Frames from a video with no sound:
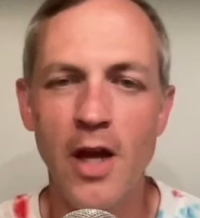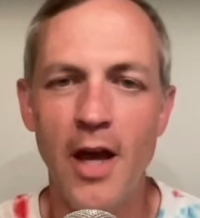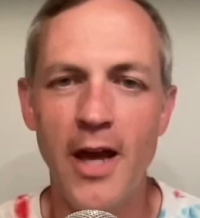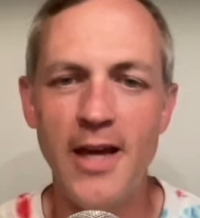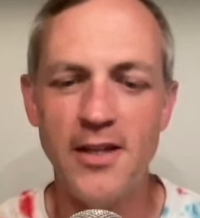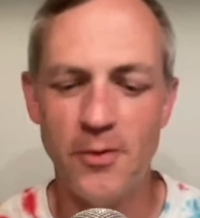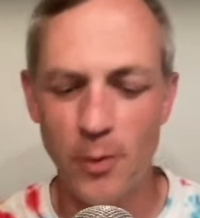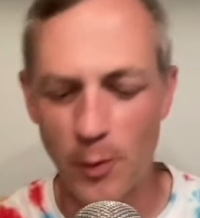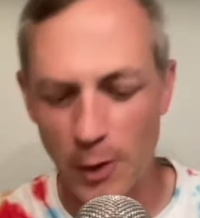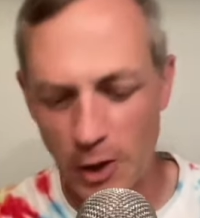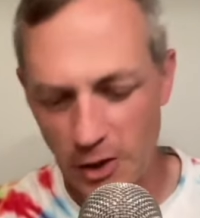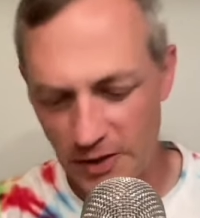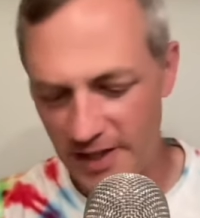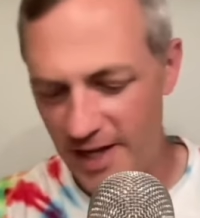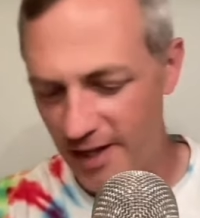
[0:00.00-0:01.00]
Hey, it's
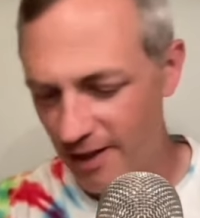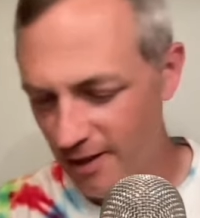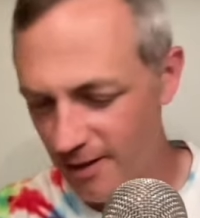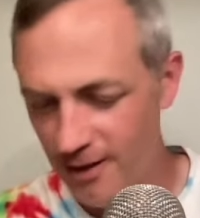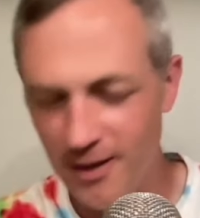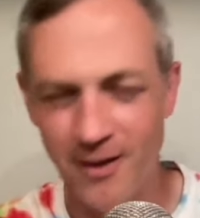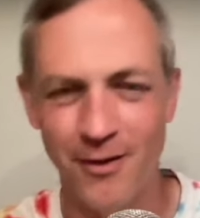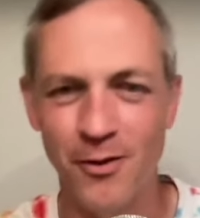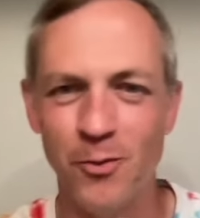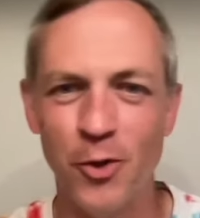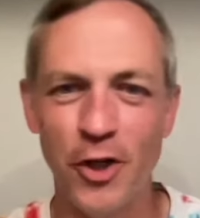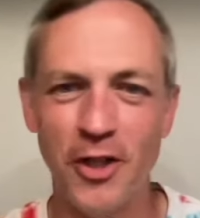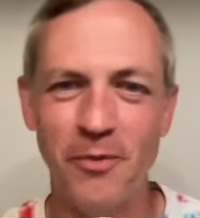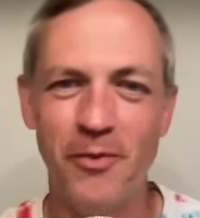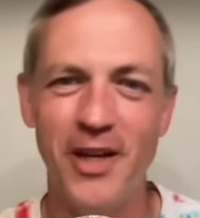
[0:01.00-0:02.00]
Memorial Day here on the
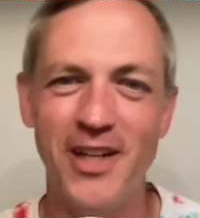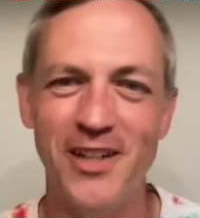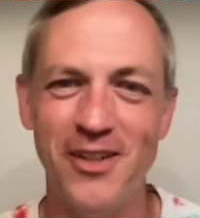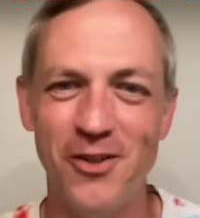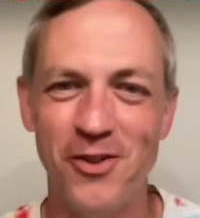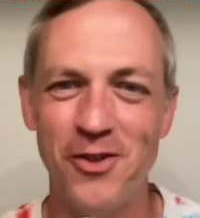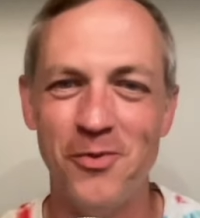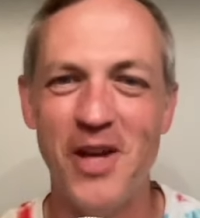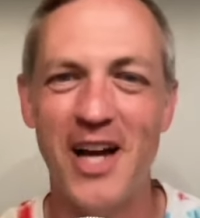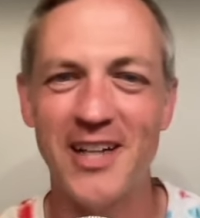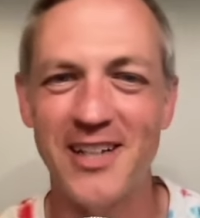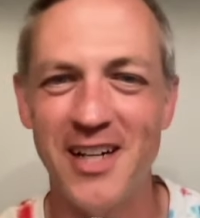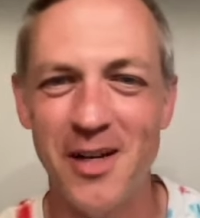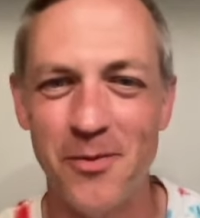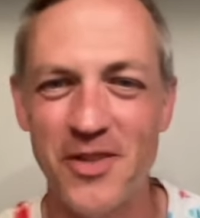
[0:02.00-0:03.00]
Morning Pitt,
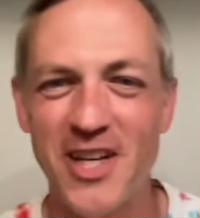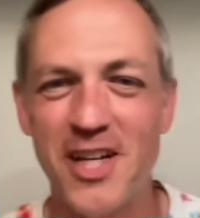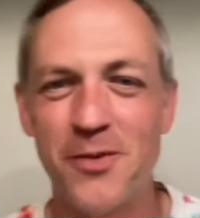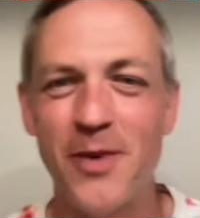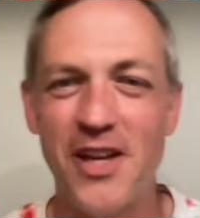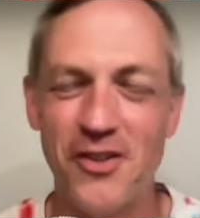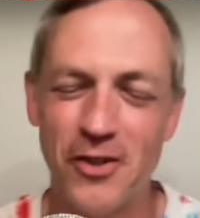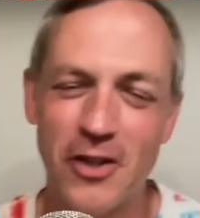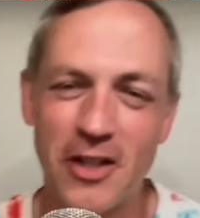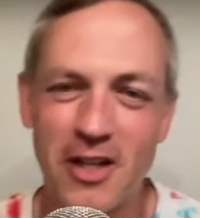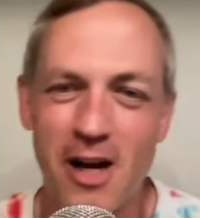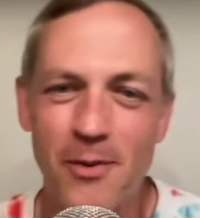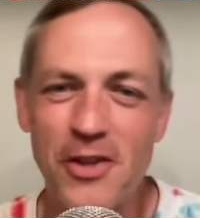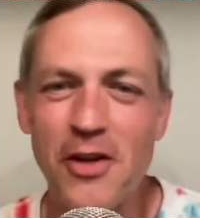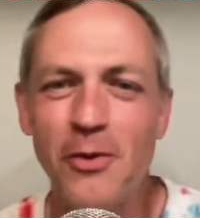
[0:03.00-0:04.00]
youtube.com slash
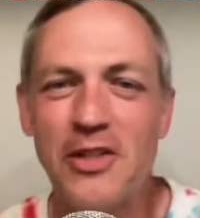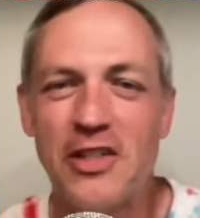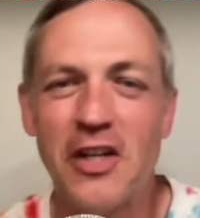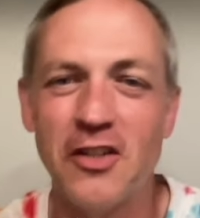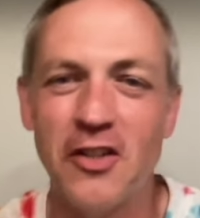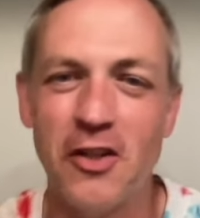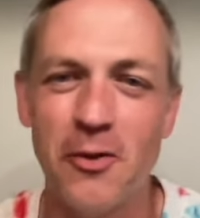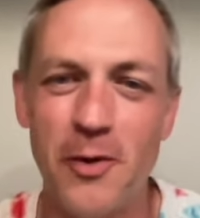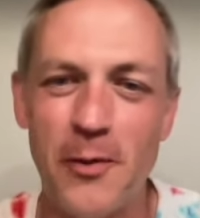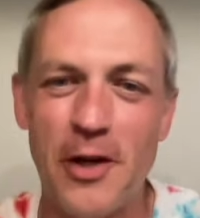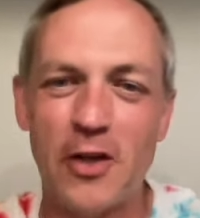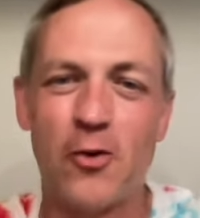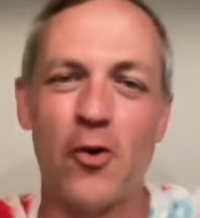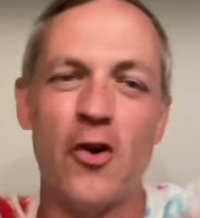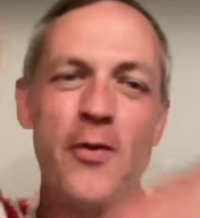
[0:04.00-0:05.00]
com. I thought we'd talk a little bit about
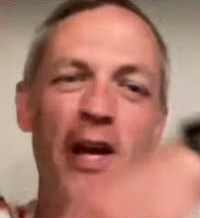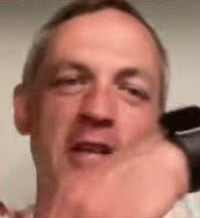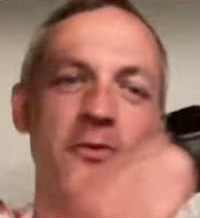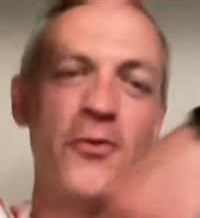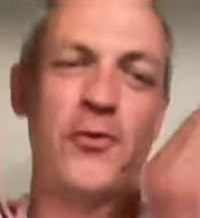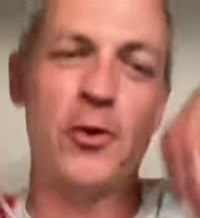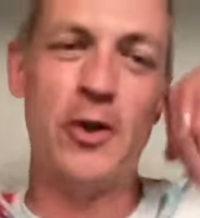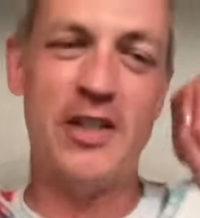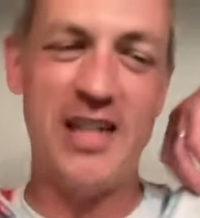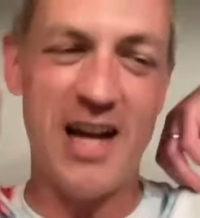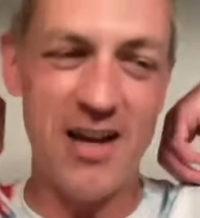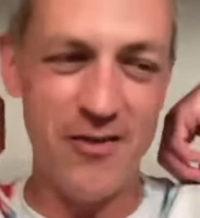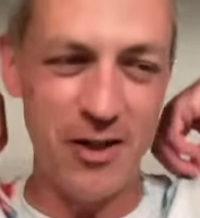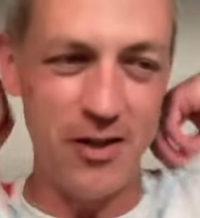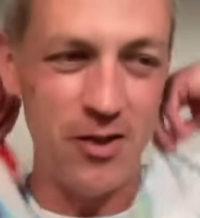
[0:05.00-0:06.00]
quarterbacks before we
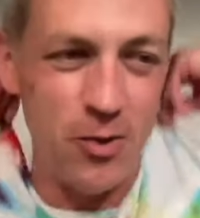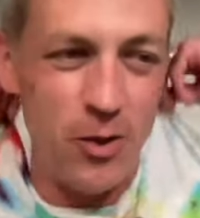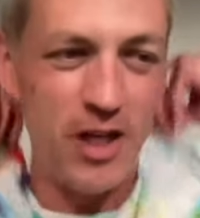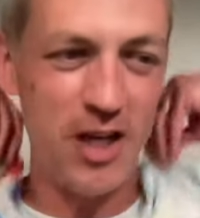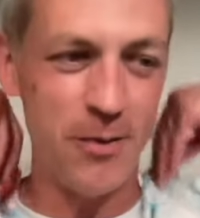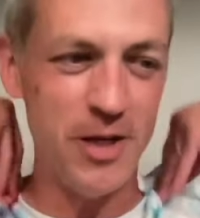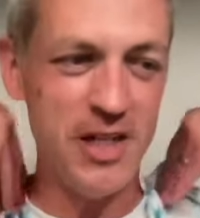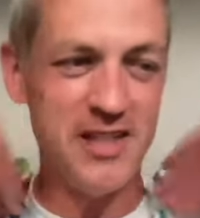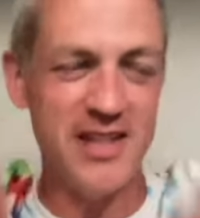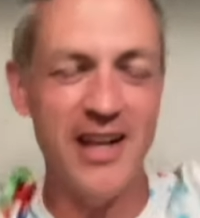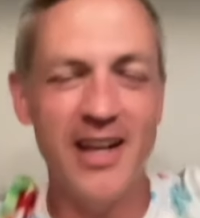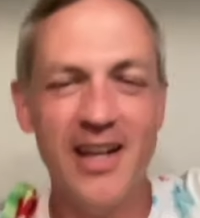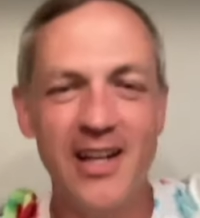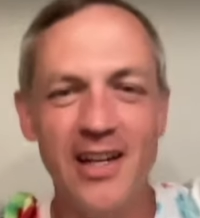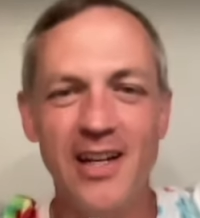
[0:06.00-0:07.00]
dive into the week. I mean, it's
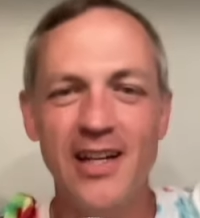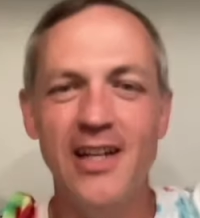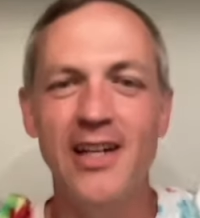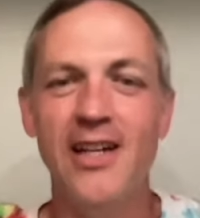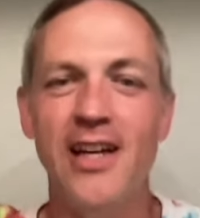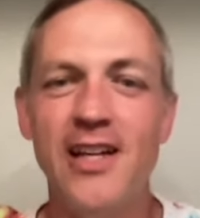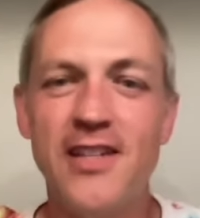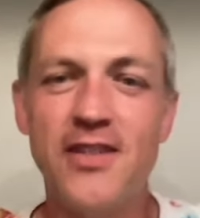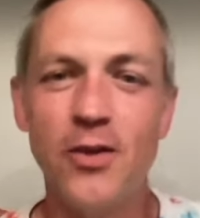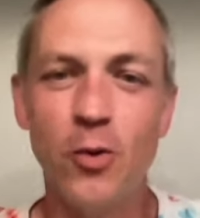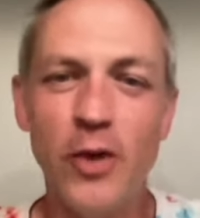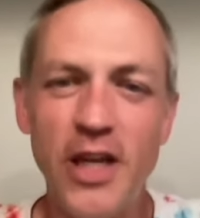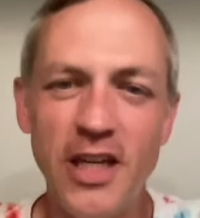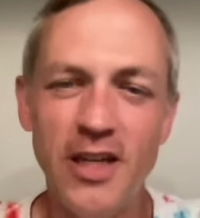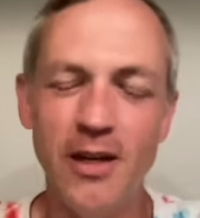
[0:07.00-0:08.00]
it's the week.